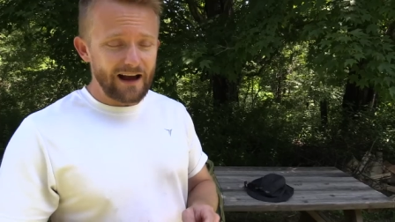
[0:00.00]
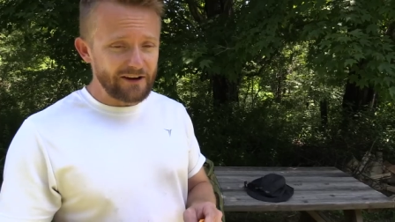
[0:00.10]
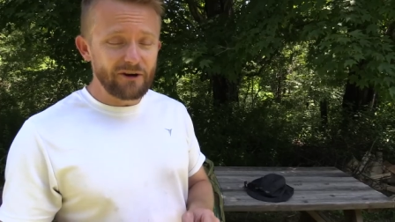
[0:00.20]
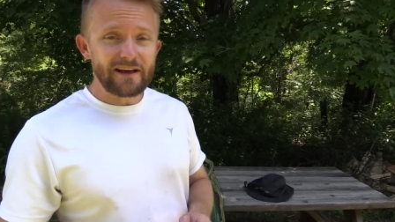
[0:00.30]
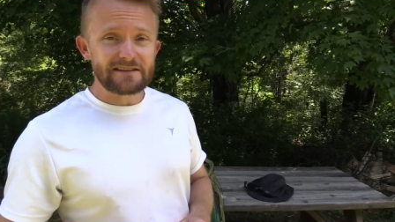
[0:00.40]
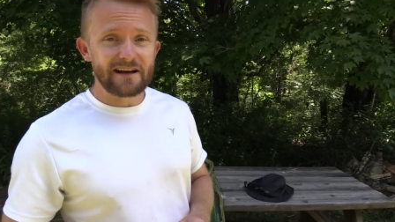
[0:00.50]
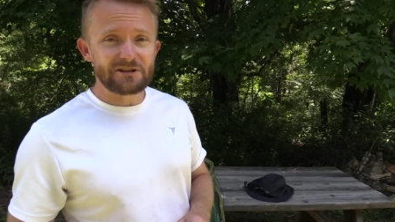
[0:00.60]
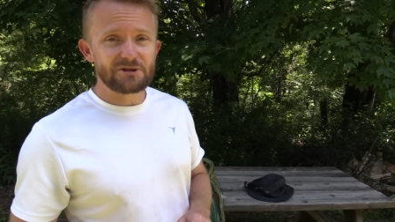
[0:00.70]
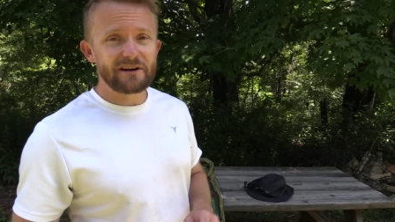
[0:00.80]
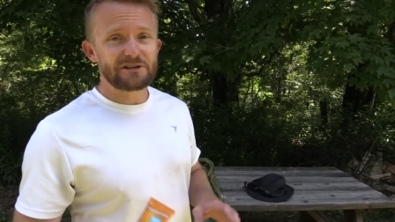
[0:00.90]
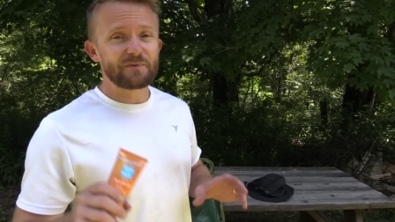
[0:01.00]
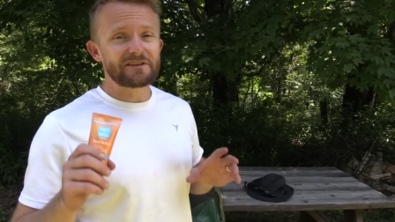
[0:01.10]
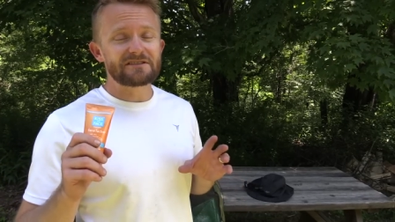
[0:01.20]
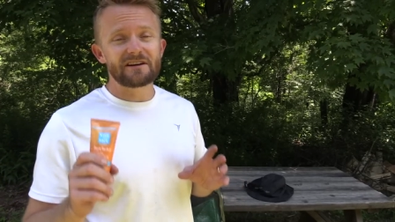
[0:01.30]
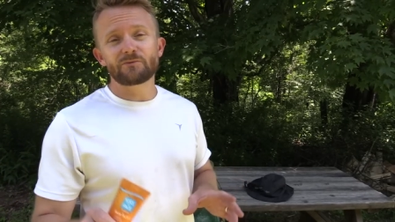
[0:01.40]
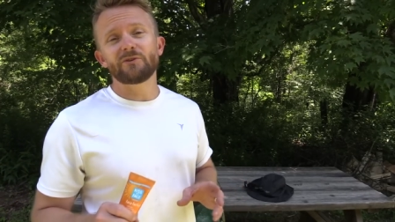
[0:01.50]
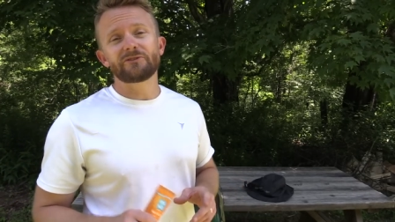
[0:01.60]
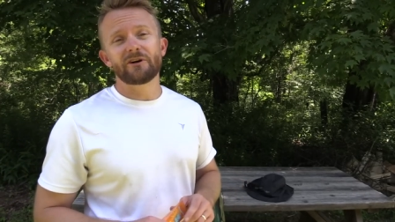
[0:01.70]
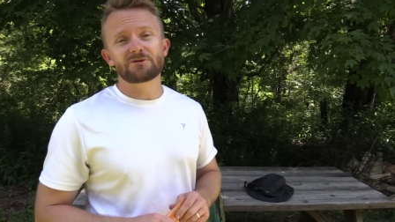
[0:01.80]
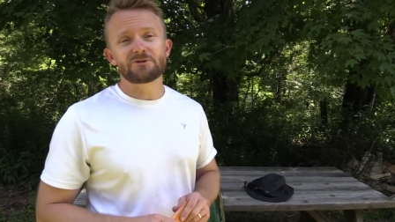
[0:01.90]
I know that sounds strange, but the sun will
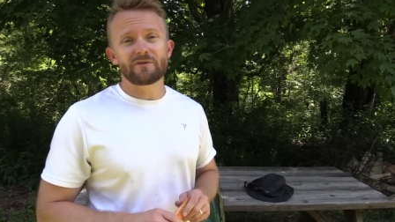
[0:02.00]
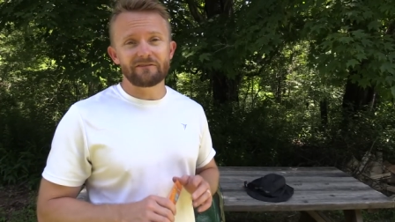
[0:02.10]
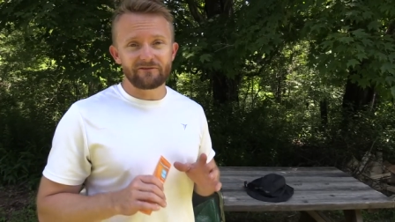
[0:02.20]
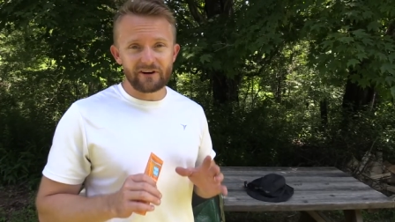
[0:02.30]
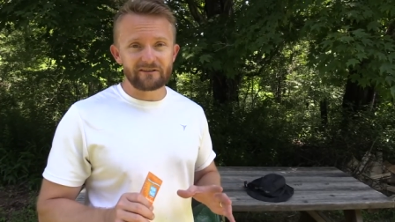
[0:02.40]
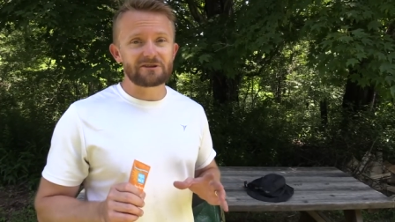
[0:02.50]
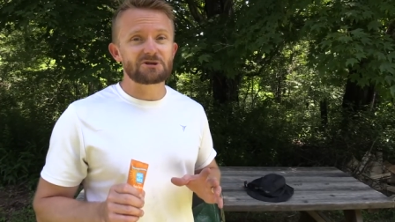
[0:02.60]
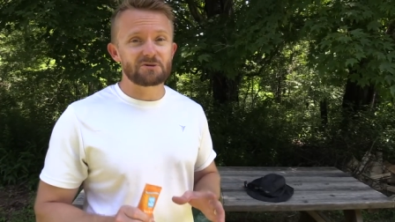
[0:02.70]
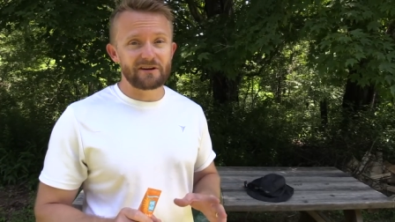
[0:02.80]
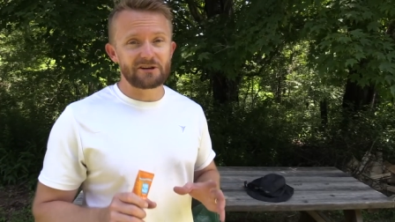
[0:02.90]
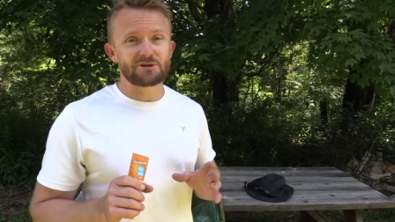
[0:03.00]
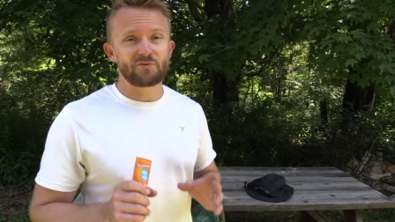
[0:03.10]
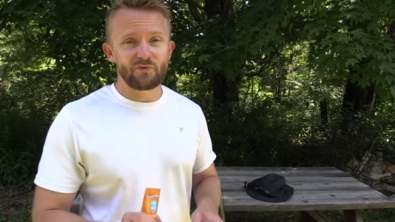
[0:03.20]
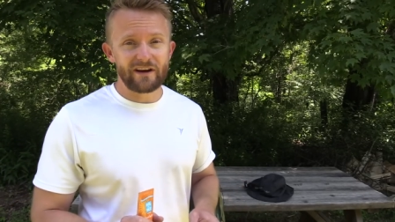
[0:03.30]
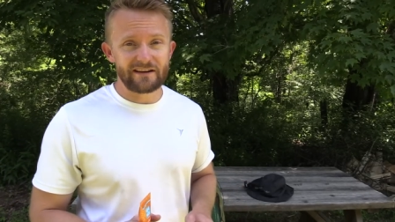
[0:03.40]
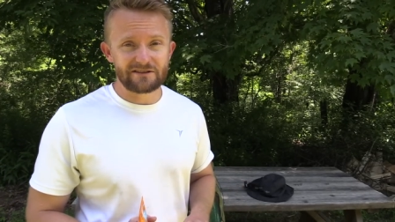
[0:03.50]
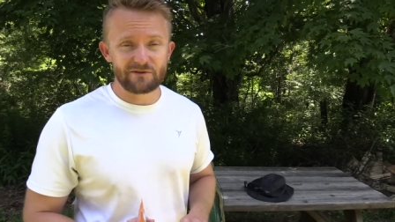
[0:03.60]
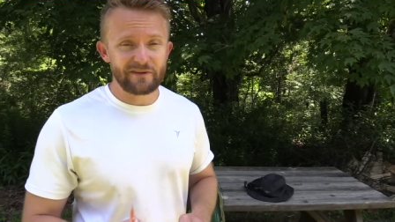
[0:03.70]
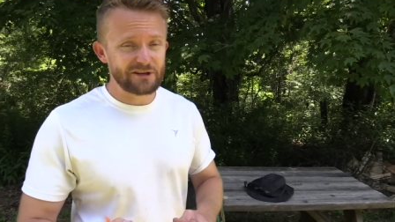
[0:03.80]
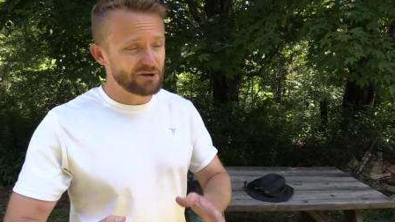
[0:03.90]
toast you in very strange ways,
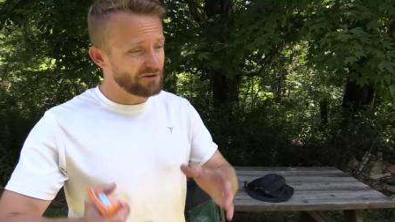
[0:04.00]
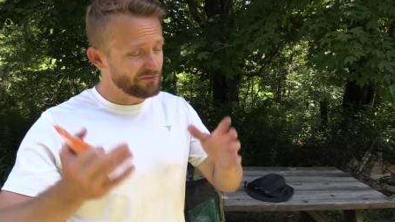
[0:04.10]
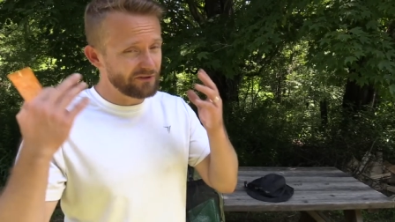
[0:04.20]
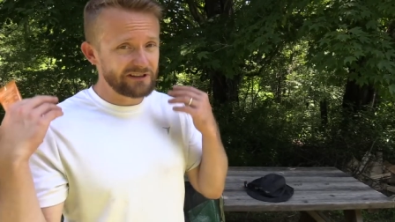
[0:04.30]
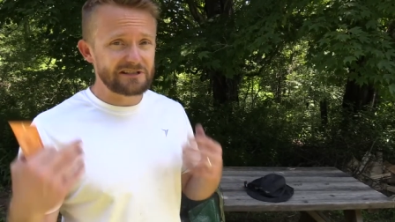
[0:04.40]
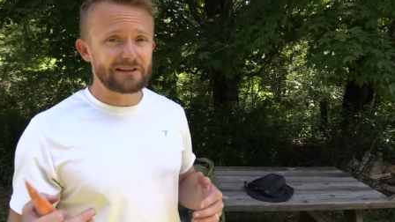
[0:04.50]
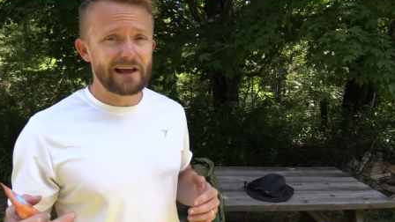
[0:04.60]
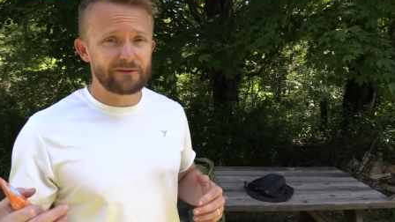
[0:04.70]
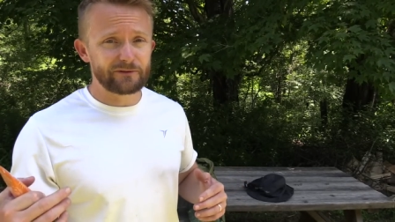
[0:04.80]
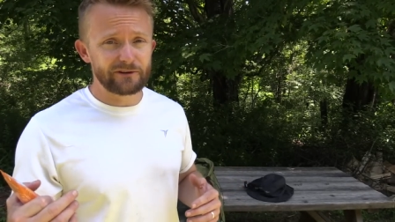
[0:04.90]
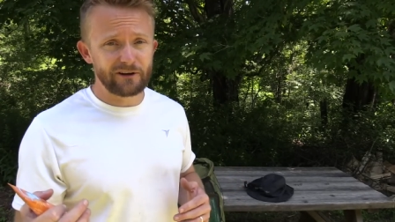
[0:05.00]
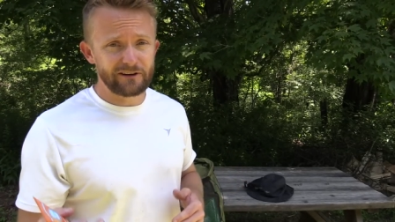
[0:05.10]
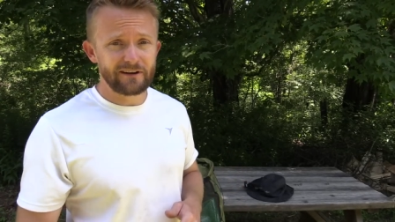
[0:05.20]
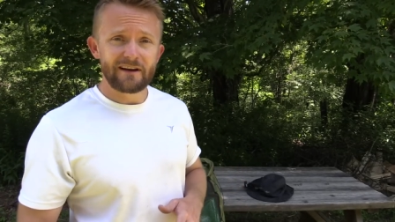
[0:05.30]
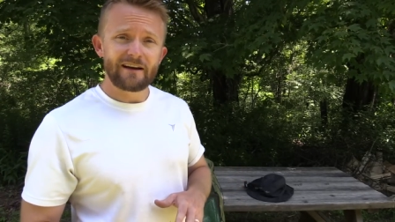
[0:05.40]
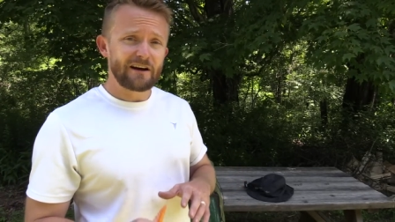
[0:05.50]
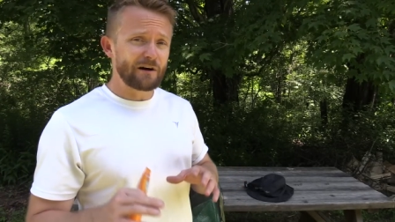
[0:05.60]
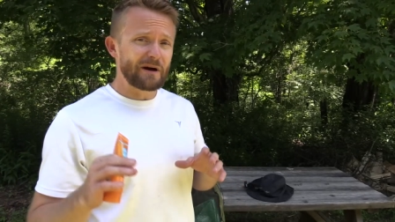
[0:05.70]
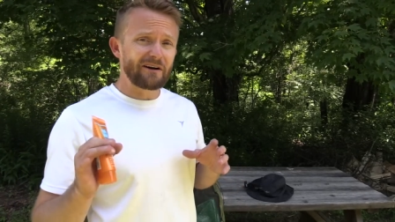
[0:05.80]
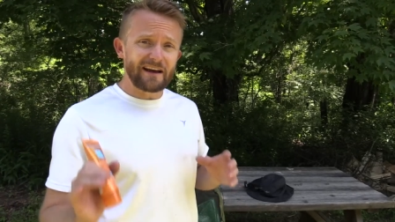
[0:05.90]
so make sure to really slather it on.
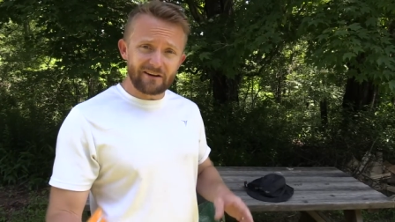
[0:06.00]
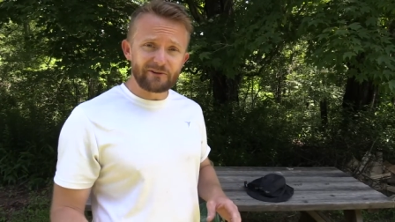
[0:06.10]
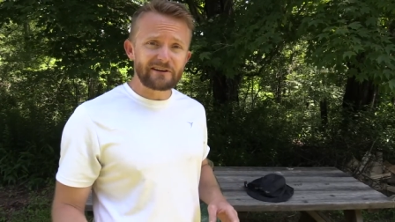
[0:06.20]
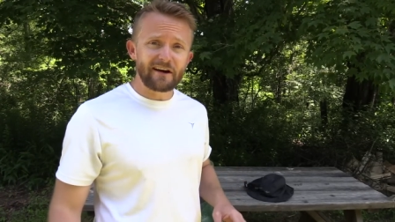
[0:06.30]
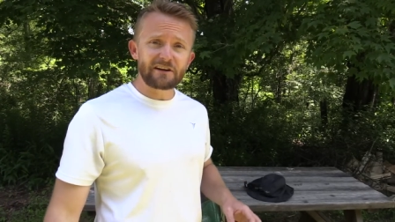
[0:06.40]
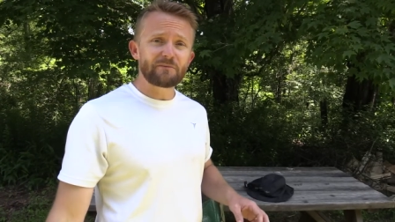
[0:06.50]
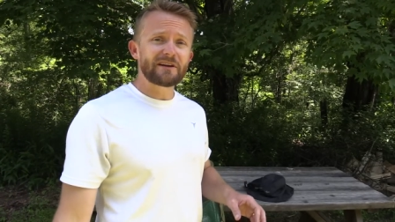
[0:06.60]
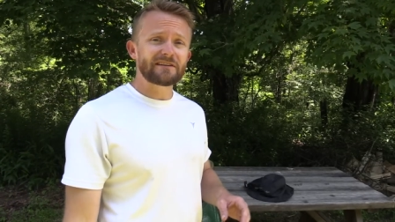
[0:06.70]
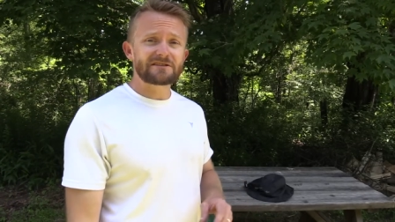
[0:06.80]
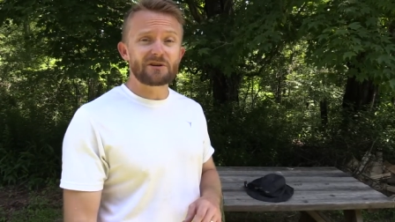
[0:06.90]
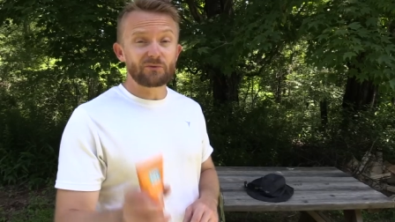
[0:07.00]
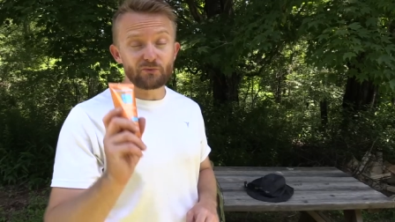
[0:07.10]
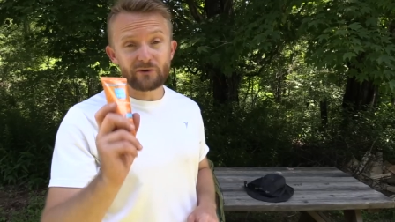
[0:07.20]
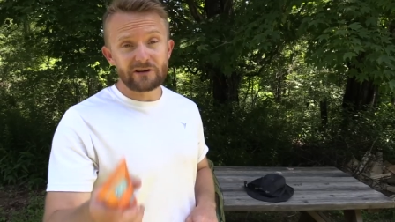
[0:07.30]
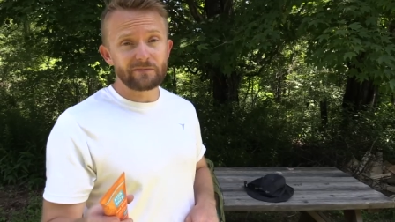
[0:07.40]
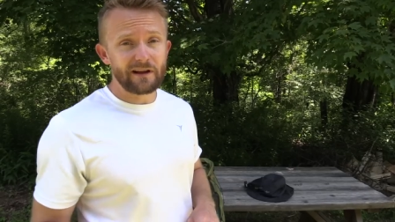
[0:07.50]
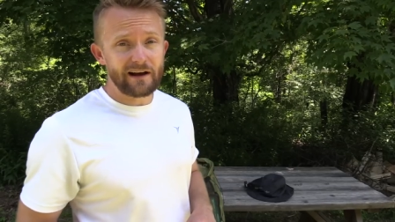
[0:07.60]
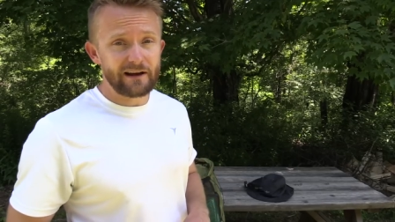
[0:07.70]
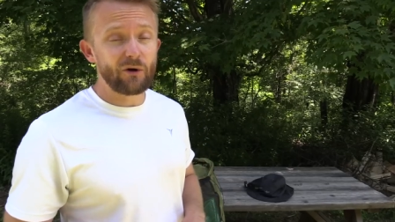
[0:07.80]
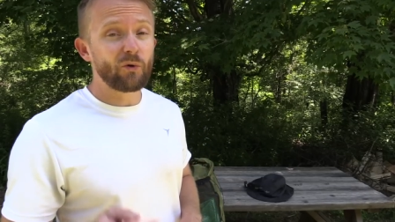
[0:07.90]
About every 90 minutes,
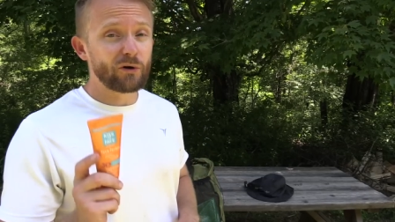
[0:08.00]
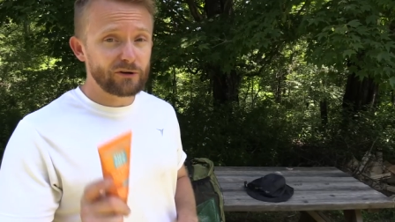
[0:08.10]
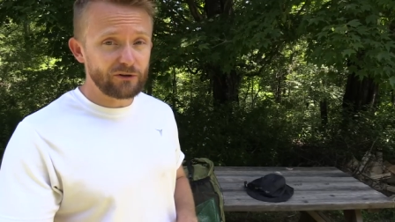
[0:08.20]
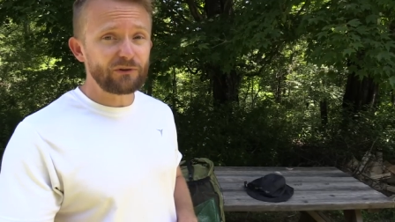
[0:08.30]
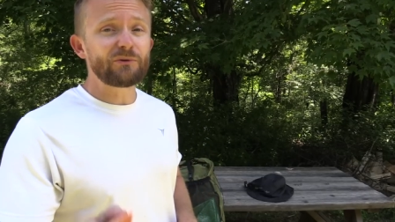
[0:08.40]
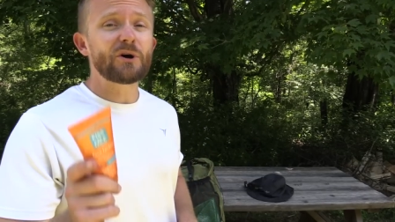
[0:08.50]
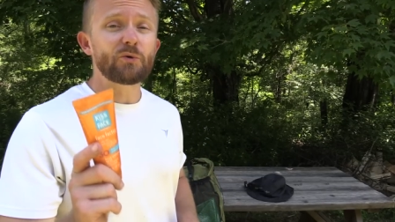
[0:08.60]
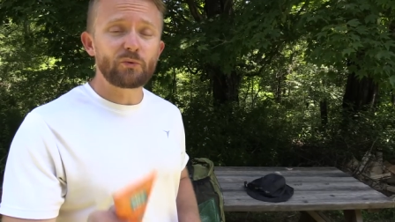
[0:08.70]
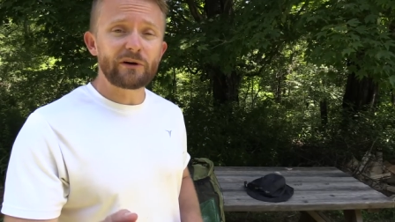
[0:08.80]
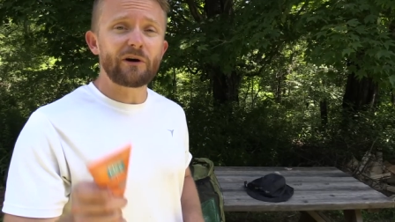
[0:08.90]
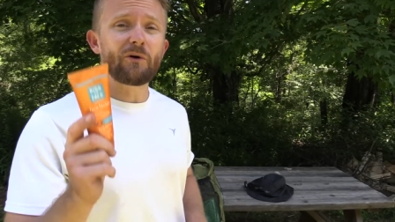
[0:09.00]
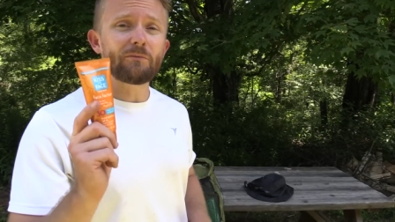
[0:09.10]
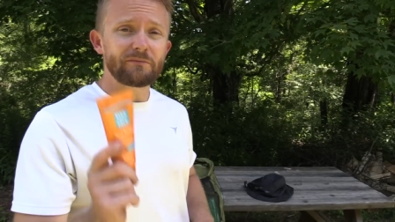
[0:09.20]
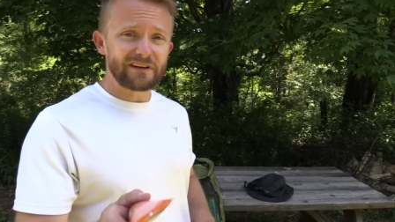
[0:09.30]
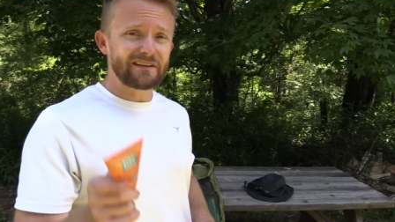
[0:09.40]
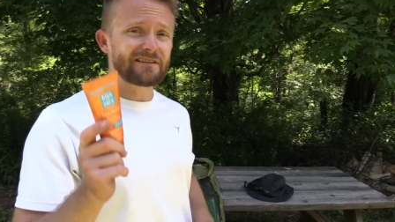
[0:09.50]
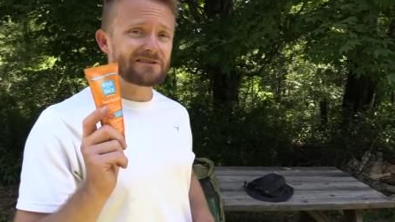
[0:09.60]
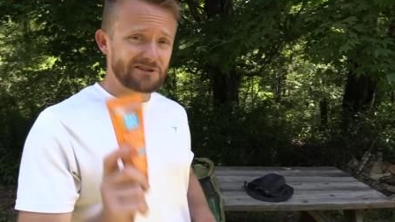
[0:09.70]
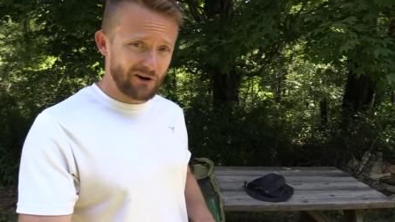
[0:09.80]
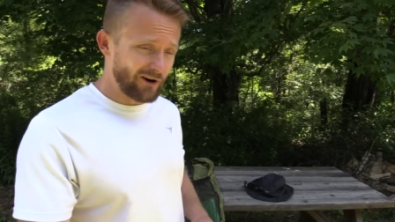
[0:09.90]
reapply, or you will be
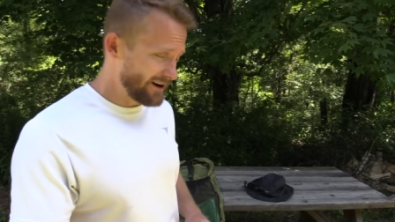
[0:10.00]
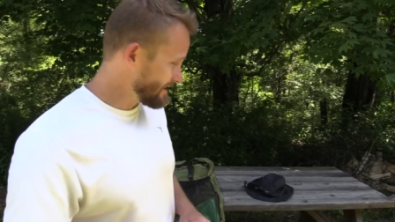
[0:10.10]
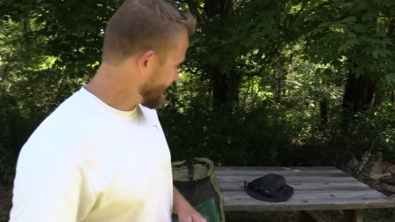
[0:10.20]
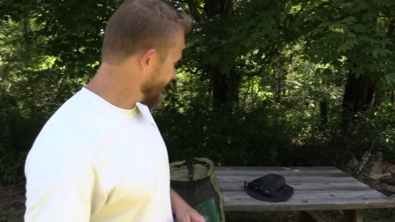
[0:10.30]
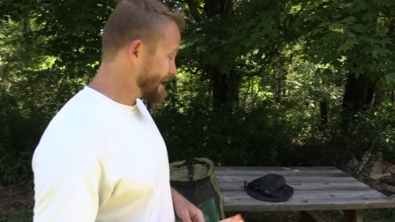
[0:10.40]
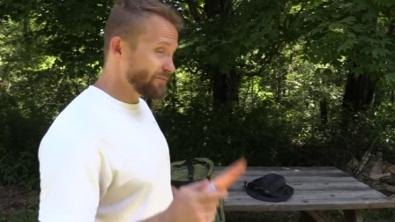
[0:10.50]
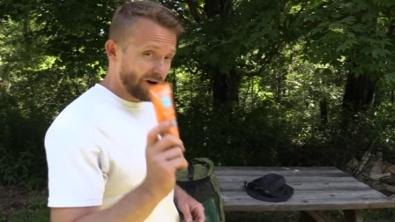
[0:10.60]
sorry. I